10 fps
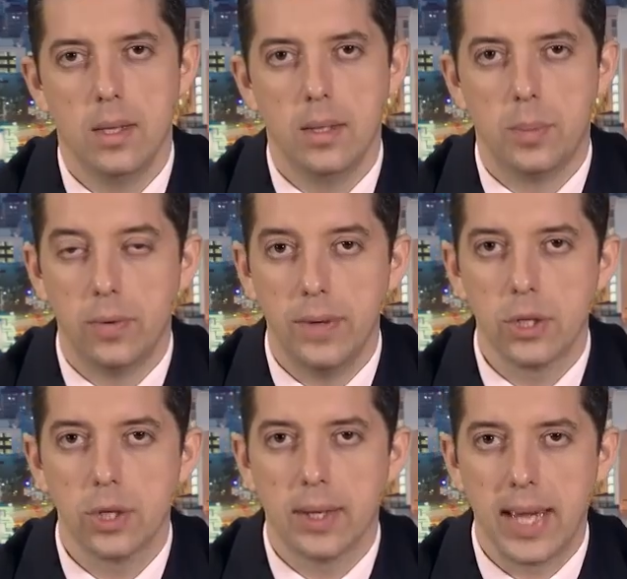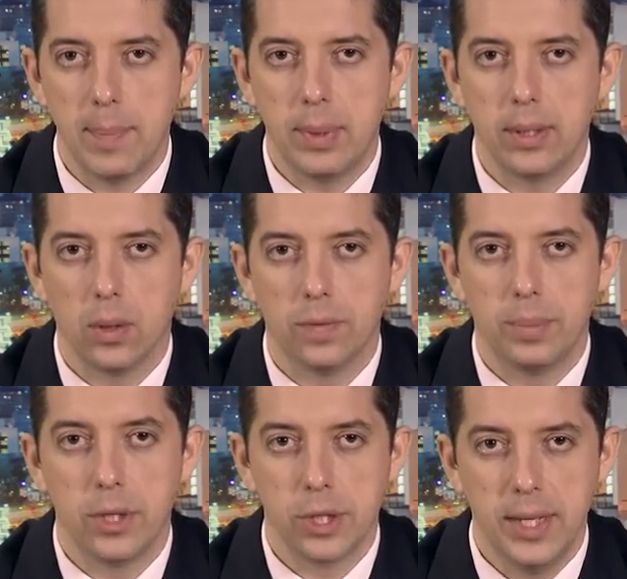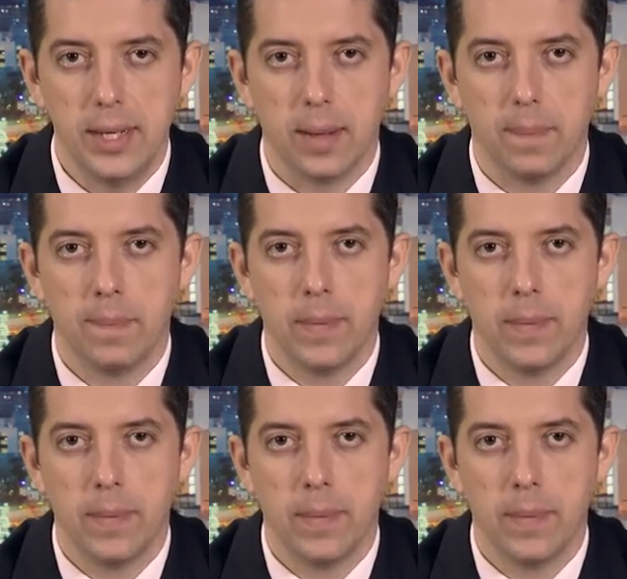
The provincial capital of Pristina,